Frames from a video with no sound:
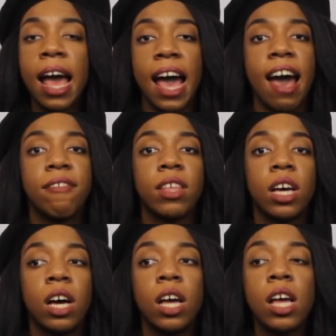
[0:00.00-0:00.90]
I have
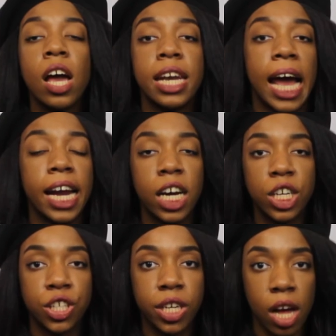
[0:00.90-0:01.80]
the
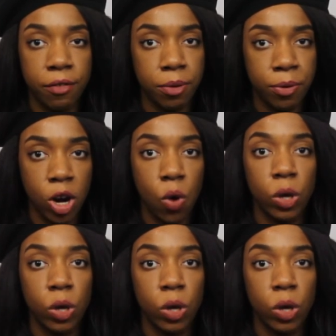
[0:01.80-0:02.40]
900 Cover Pro,